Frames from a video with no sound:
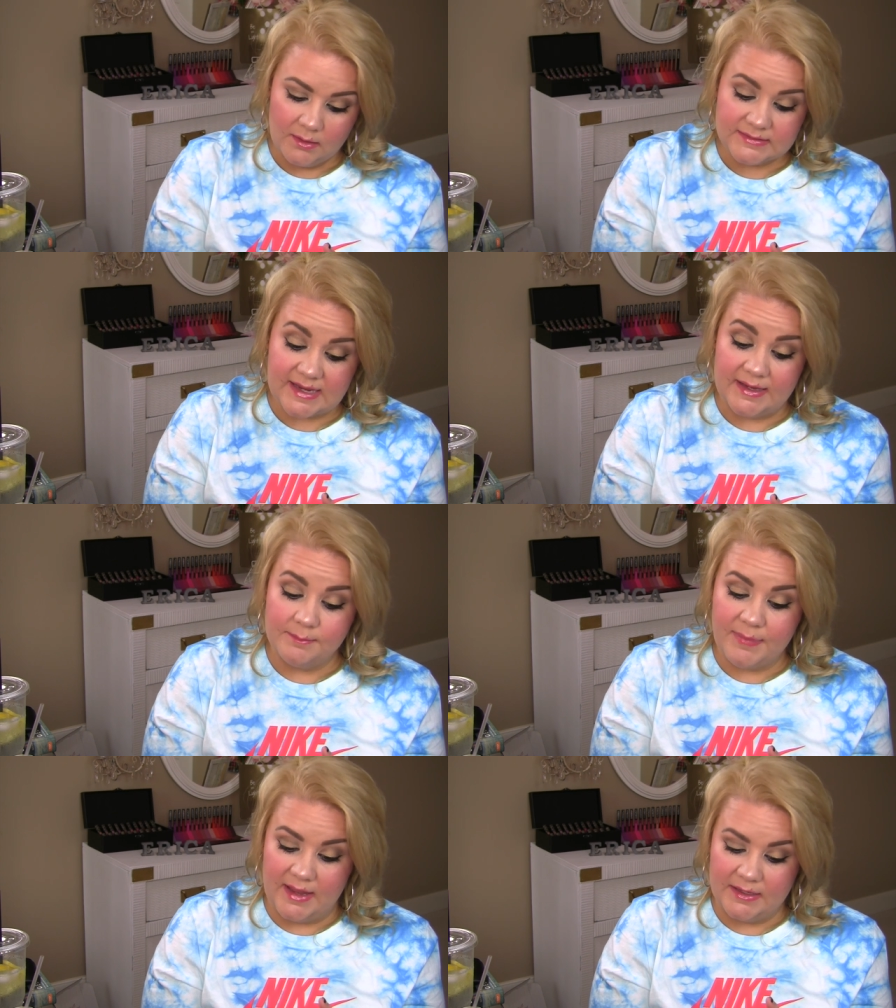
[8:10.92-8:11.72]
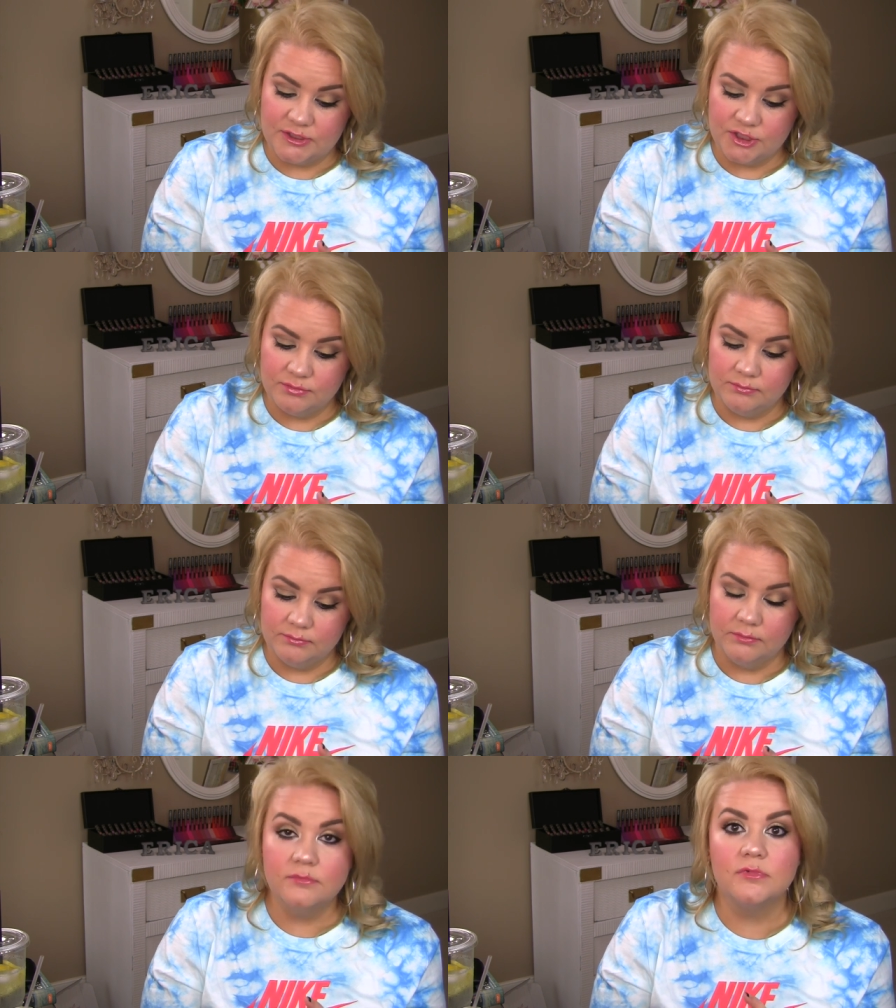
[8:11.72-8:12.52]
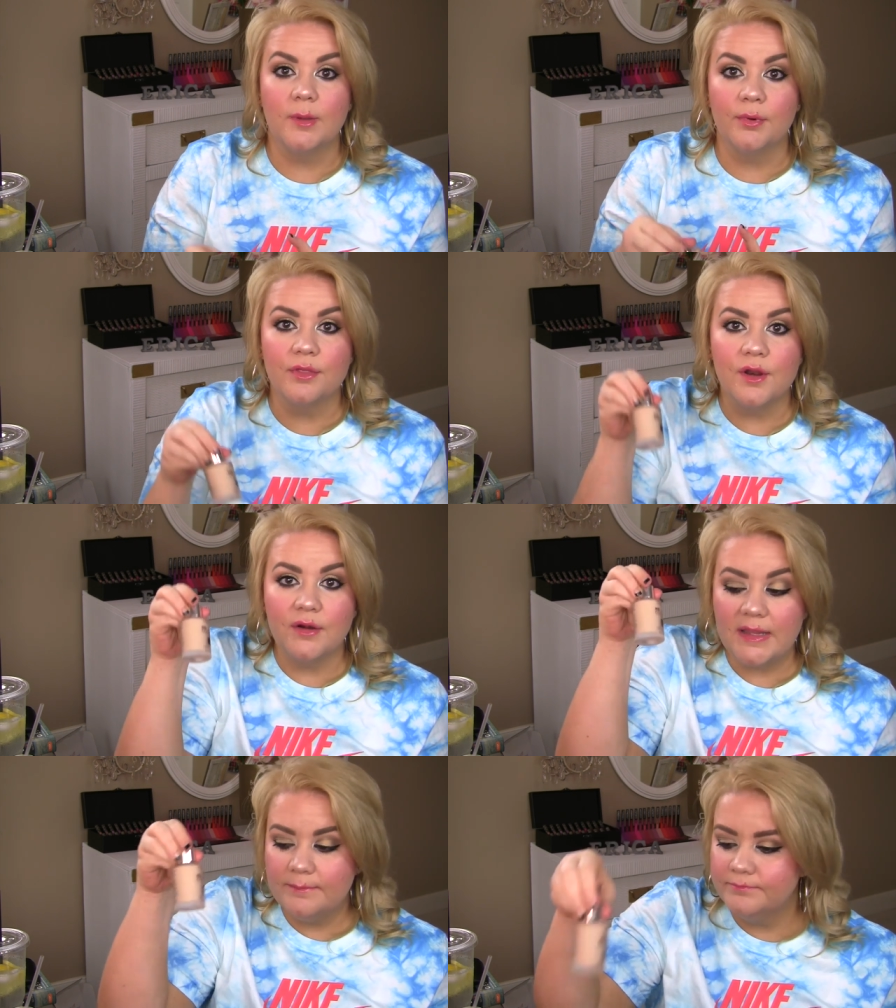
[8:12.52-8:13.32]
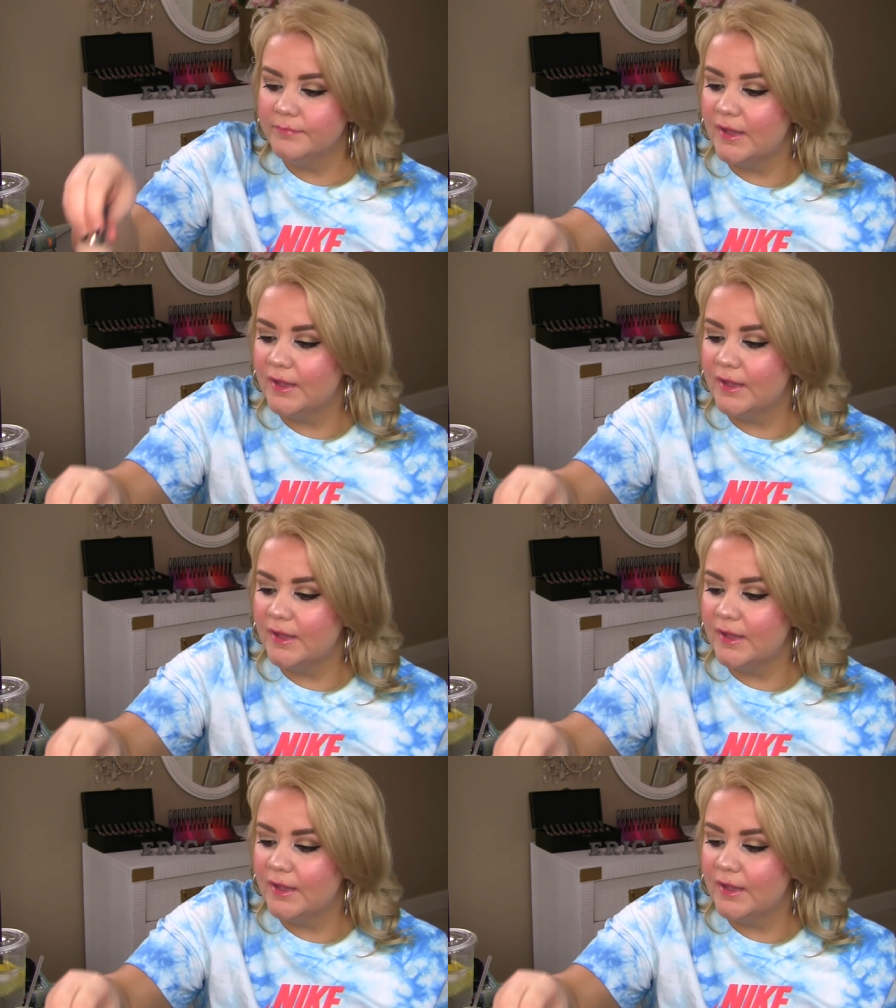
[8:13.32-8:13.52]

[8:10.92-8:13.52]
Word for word: Sand Beige, number 30.